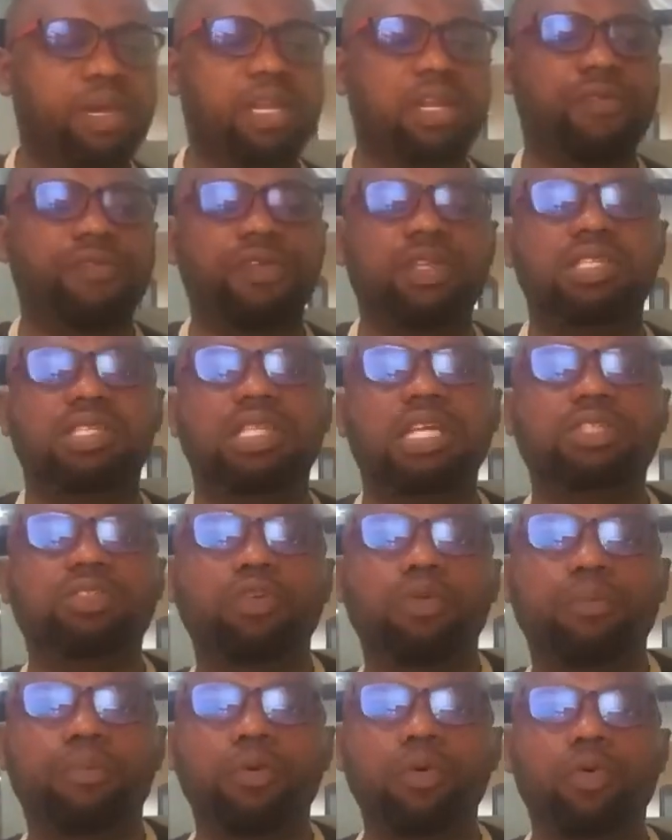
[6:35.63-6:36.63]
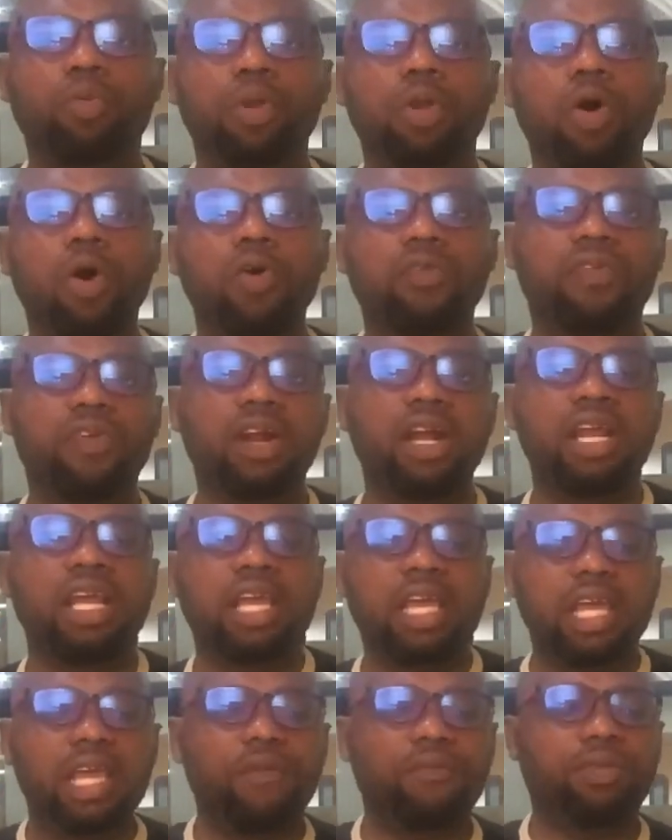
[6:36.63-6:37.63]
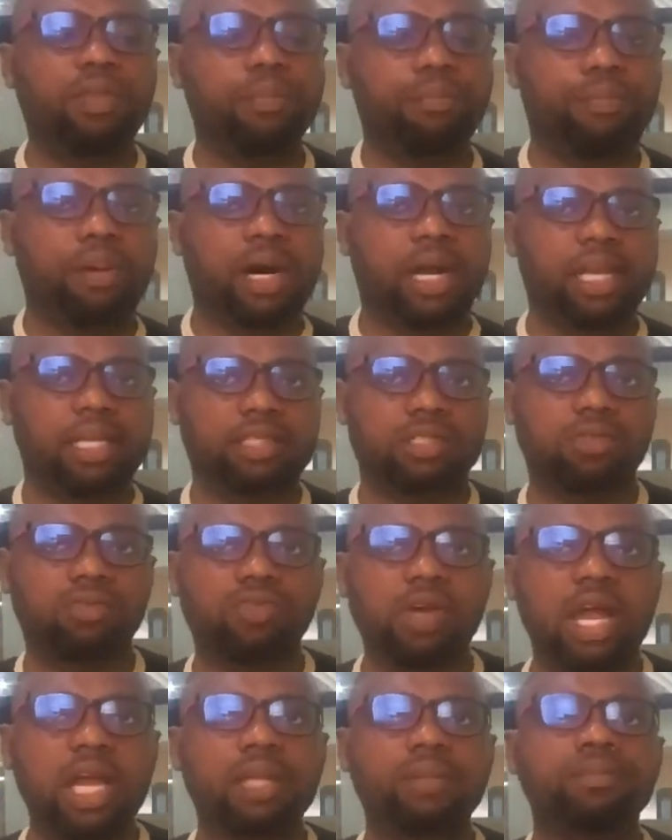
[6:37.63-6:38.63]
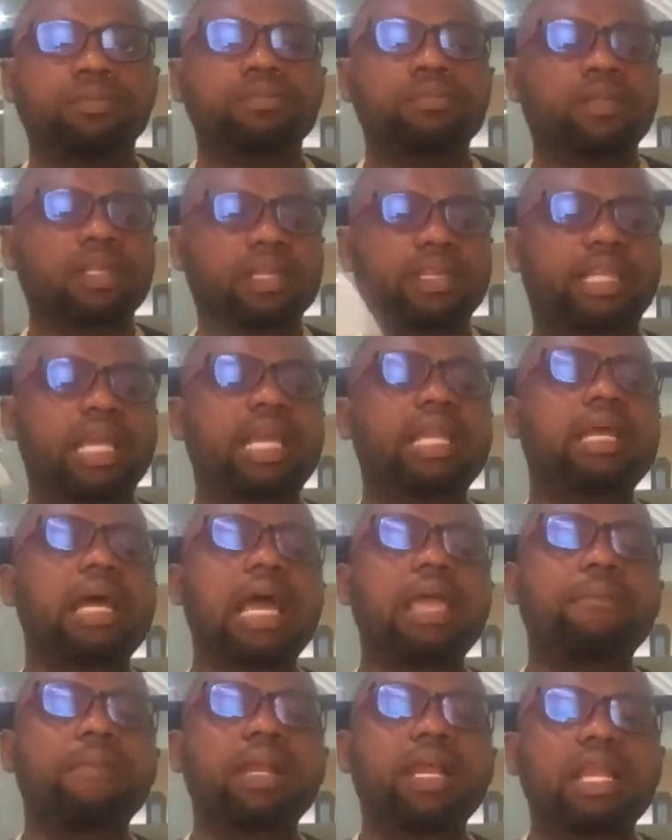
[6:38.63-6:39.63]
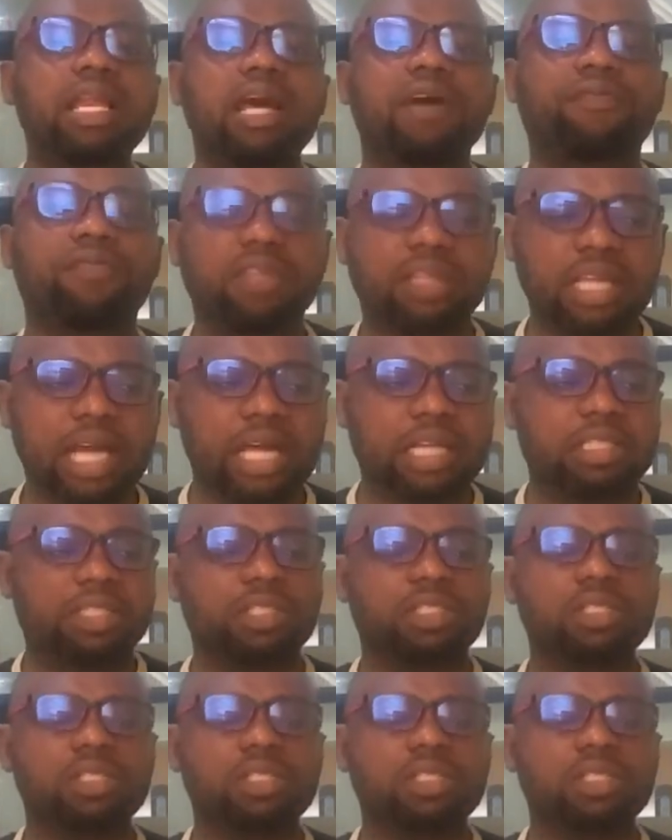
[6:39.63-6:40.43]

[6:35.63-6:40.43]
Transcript: benefits that your book will offer if they buy it, right? Then immediately after that,